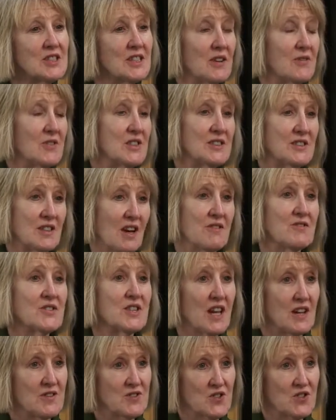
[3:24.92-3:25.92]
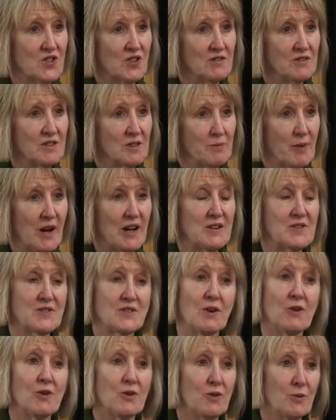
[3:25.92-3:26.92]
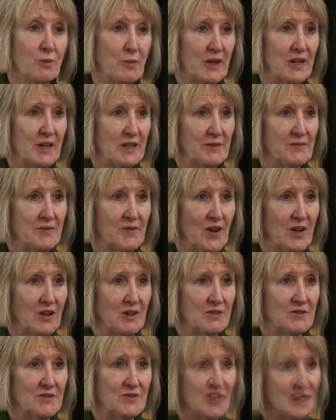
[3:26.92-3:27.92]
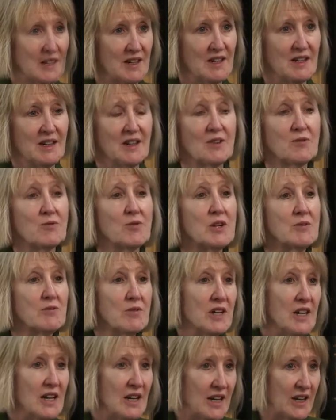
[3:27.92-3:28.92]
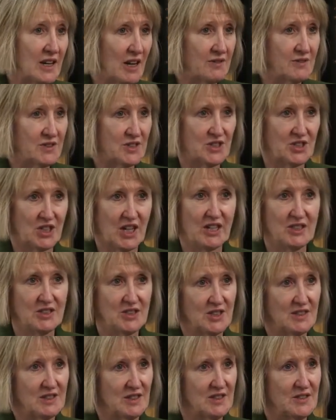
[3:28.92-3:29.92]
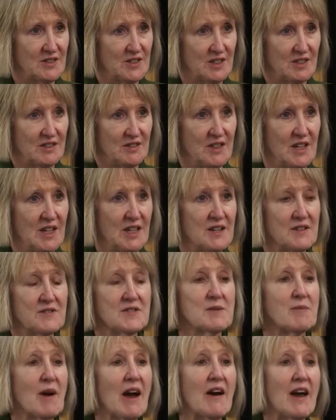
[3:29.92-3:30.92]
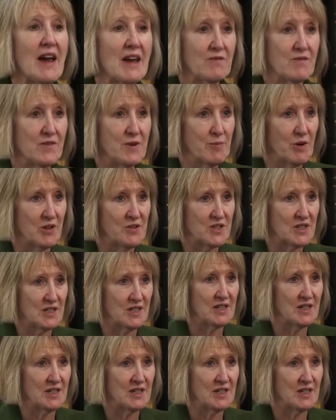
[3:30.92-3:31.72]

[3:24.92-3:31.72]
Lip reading: Giving is going to get stronger by us all being involved. If we're really going to change Islington, it's about everybody.